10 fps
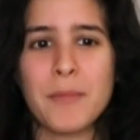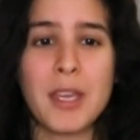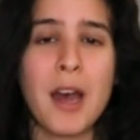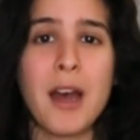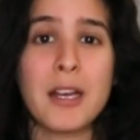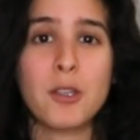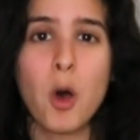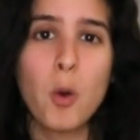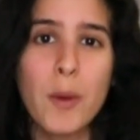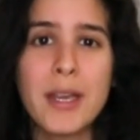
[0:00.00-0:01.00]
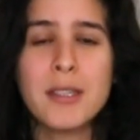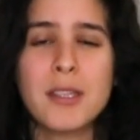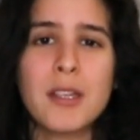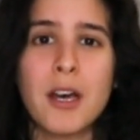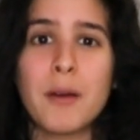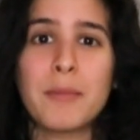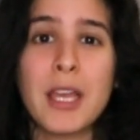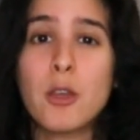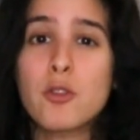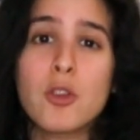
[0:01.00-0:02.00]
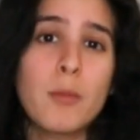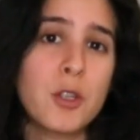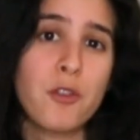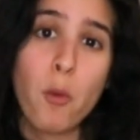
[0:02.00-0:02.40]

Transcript: yeah, as always, thank you so much for